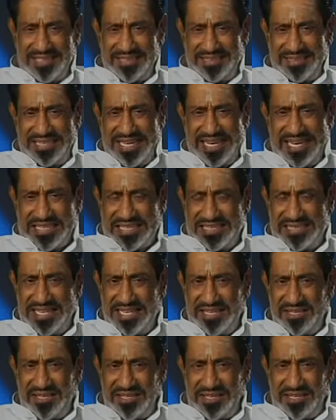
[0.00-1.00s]
They
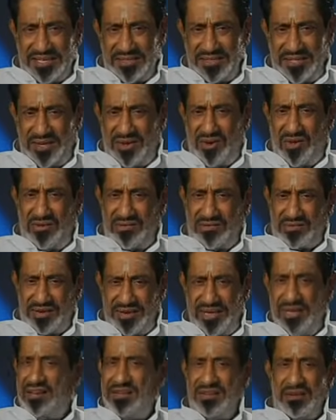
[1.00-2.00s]
are all
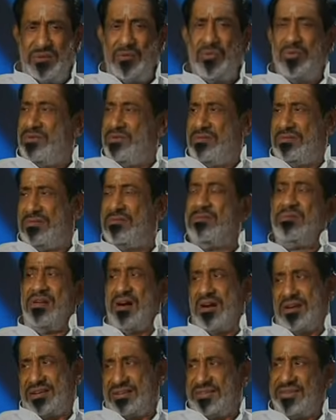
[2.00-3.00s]
really good
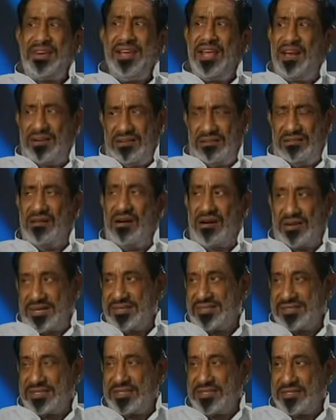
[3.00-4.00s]
artists, real
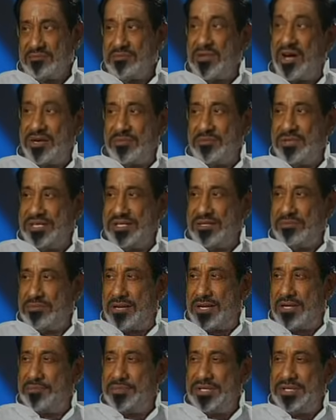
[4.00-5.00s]
artists.
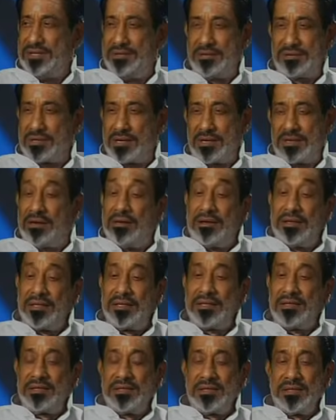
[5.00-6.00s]
Banumati can't.
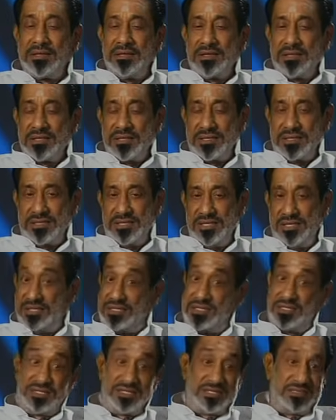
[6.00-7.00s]

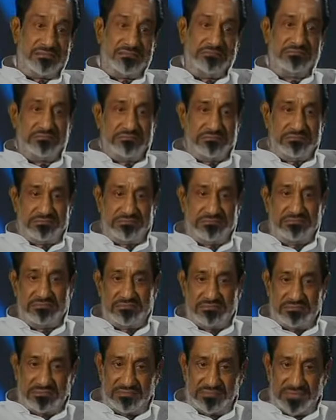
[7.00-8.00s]
She's
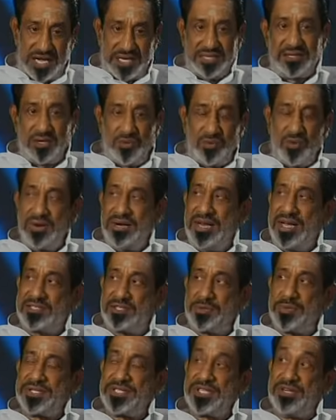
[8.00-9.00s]
like the one
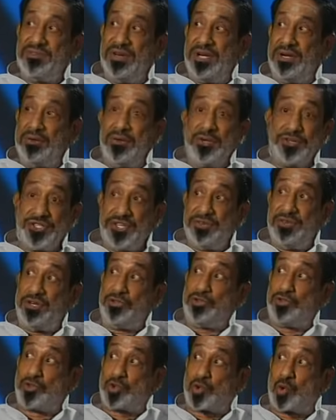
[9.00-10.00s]
extra, she will
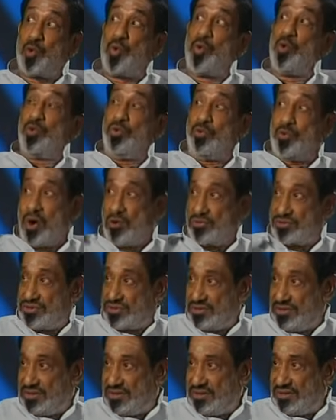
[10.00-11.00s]
throw you out.
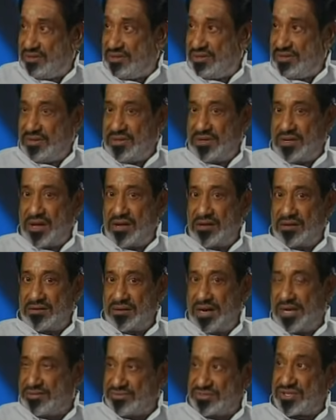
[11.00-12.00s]

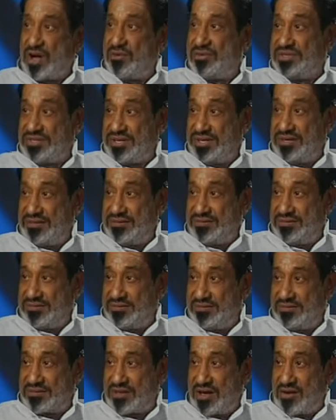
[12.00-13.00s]
Like Savitri,
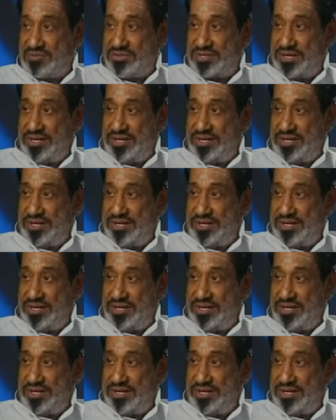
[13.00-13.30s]
I